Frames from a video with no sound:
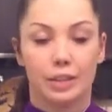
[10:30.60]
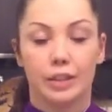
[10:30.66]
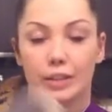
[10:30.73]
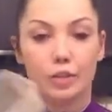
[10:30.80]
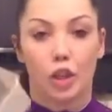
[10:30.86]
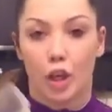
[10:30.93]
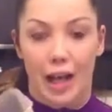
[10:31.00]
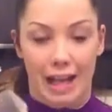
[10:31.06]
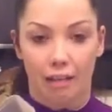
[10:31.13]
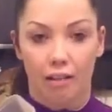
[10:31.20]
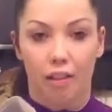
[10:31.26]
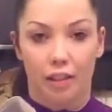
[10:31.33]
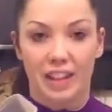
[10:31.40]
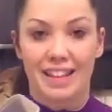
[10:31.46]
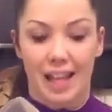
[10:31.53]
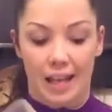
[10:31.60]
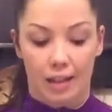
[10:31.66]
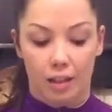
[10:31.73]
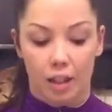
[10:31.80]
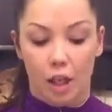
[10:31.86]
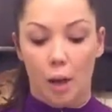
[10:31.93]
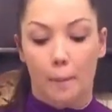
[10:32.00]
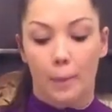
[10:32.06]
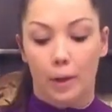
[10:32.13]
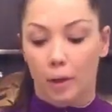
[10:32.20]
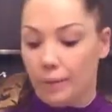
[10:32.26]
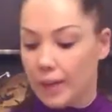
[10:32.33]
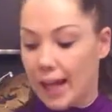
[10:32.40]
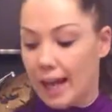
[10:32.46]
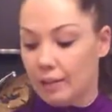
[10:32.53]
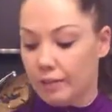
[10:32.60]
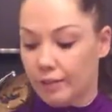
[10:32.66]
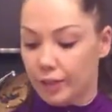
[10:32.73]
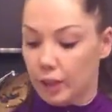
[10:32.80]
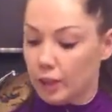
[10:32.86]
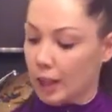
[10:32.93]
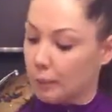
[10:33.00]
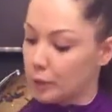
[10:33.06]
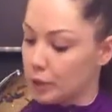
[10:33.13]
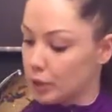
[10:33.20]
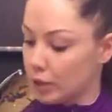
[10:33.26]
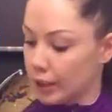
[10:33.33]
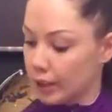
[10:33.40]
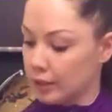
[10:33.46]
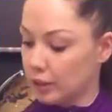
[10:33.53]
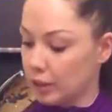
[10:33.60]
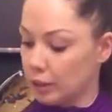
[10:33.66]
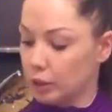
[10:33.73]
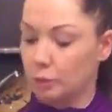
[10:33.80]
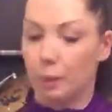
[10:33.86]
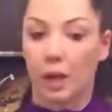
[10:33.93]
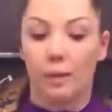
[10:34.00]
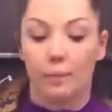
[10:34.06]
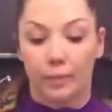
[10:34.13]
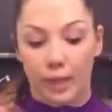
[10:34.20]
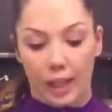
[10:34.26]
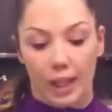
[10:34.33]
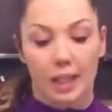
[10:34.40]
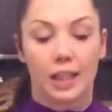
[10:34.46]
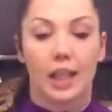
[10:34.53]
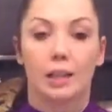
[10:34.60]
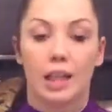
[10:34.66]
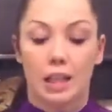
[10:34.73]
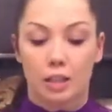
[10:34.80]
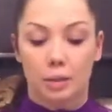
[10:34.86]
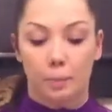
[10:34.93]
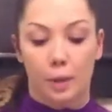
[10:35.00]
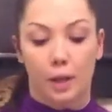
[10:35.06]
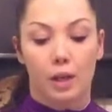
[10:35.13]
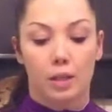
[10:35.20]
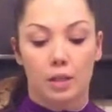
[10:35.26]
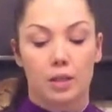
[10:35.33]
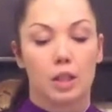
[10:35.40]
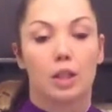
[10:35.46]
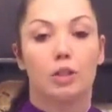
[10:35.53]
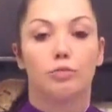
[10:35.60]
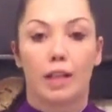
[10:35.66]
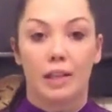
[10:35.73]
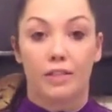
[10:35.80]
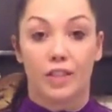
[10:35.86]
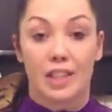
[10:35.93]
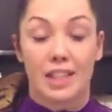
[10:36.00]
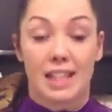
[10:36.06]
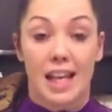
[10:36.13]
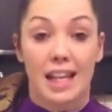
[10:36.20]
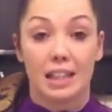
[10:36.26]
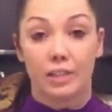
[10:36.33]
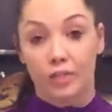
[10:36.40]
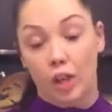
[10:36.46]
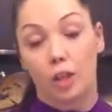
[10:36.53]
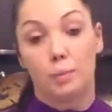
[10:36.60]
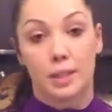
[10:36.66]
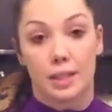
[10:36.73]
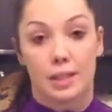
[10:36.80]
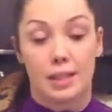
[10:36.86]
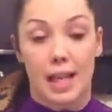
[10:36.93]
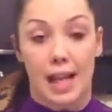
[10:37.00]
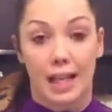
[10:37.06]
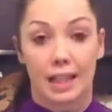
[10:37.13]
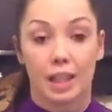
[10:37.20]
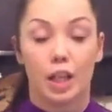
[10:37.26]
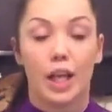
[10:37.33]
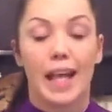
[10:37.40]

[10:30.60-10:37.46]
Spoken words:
Not healthy then. But handful, and we're talking, just pump in your box, ready for the day. You've got them as a snack.